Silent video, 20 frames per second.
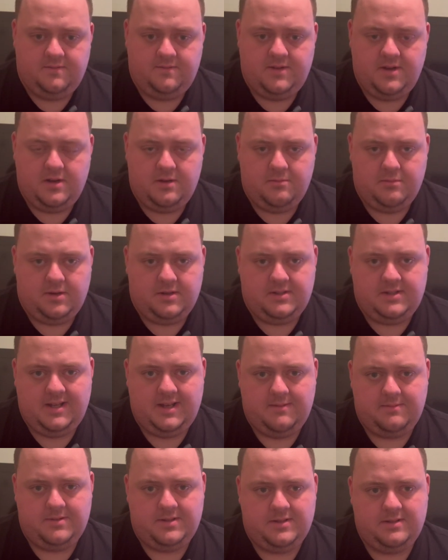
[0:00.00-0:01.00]
There are my
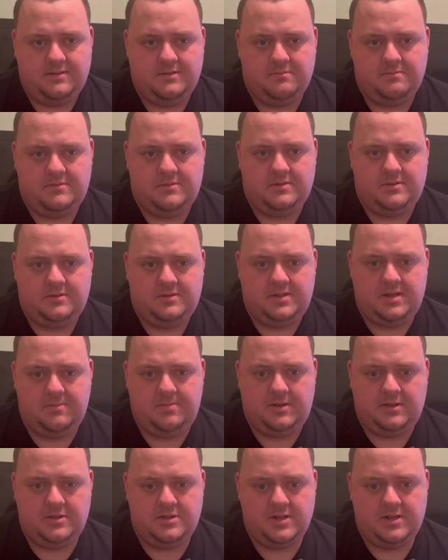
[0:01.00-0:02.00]
tips. I'm
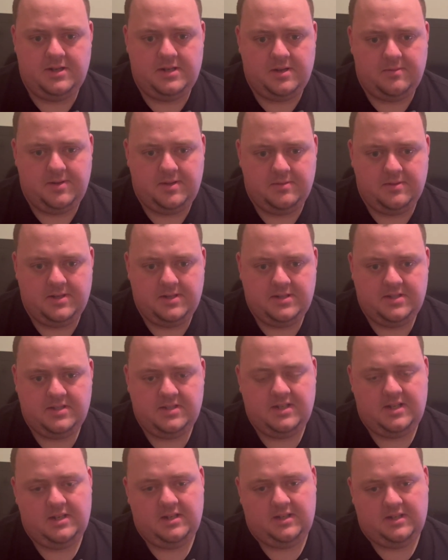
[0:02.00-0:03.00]
tipping GWS
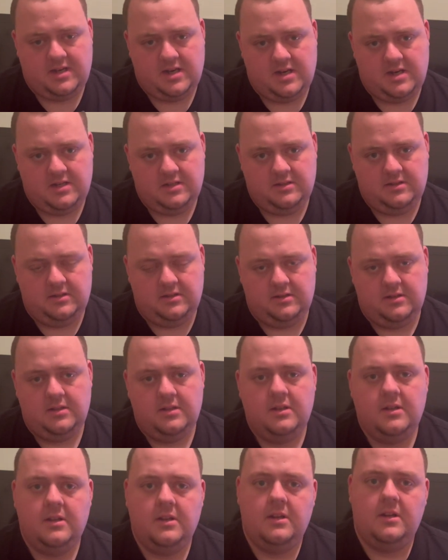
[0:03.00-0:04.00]
and Carlton.
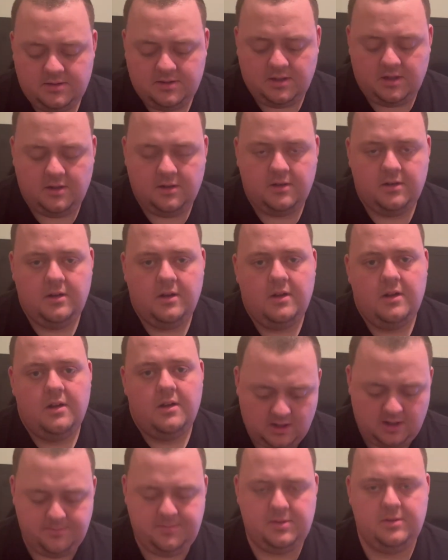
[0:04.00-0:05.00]
So
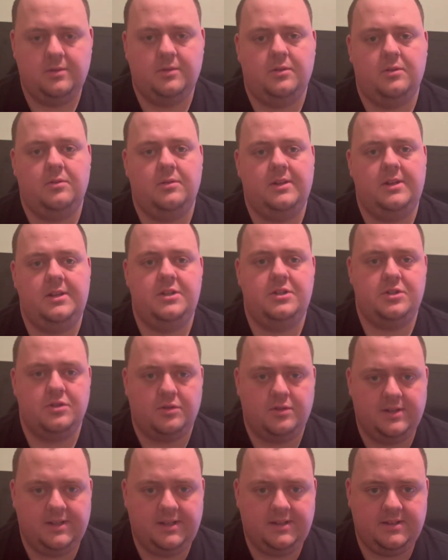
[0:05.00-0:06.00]
hope you all
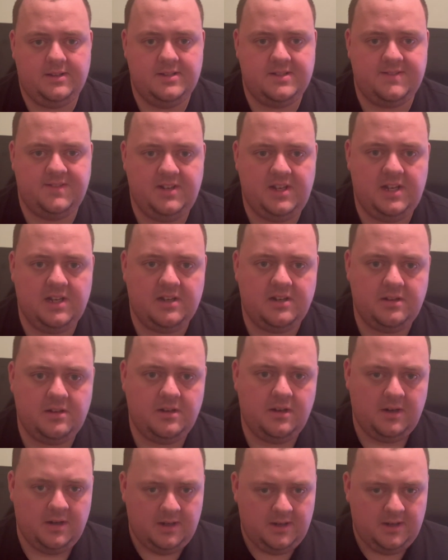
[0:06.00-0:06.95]
enjoy this video.